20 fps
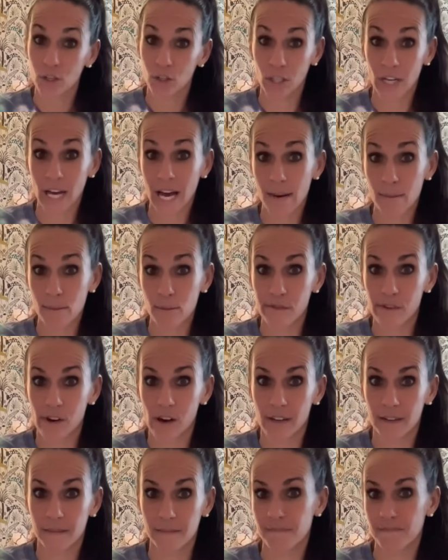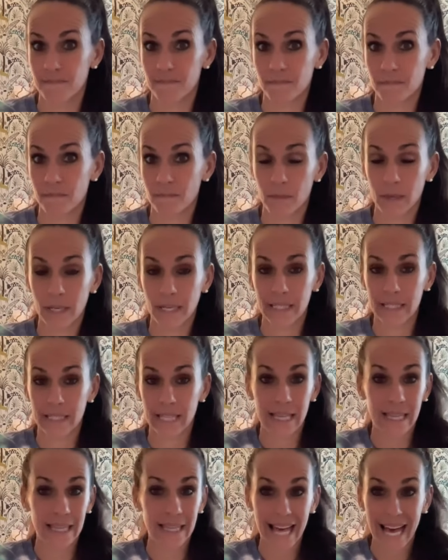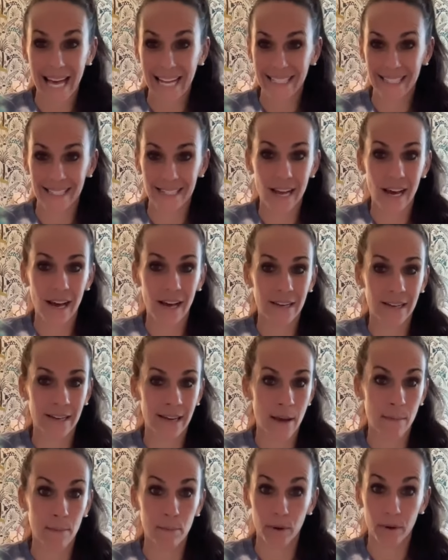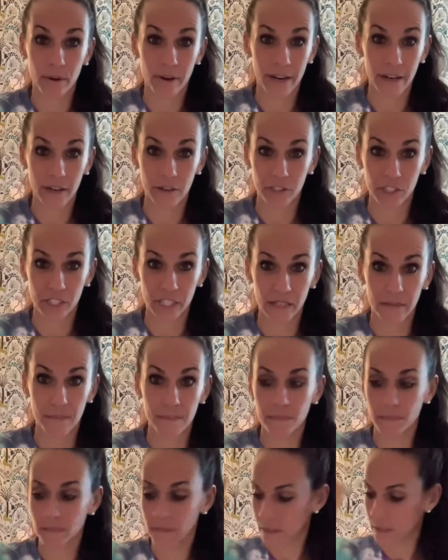You got to move on because that that is not an emperor energy.